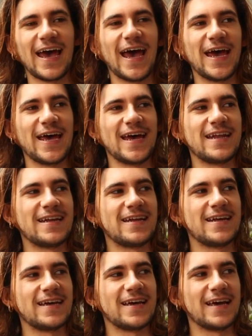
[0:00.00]
and
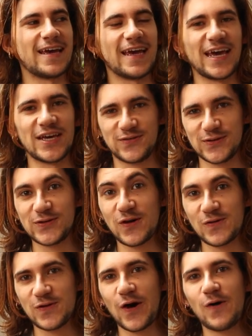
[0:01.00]
if you
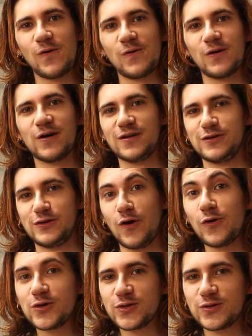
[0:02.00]
don't know
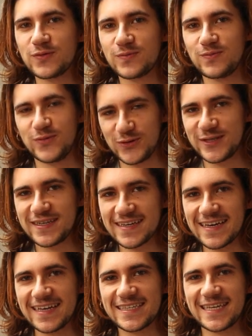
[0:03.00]
noise
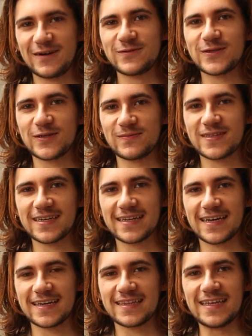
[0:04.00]
music, it sounds something
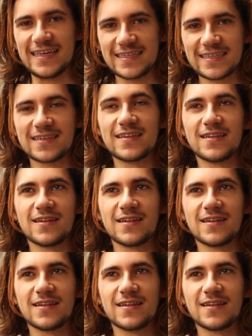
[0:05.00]
like this,